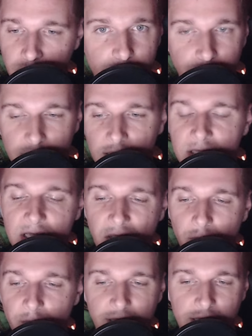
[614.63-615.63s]
But let's say
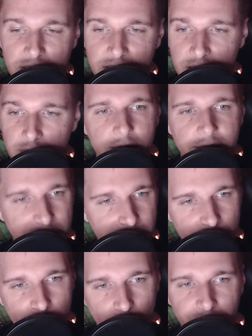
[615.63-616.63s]
with LSE,
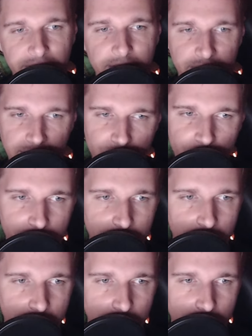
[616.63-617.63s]
image orientation,
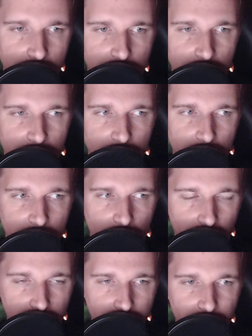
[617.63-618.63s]
right?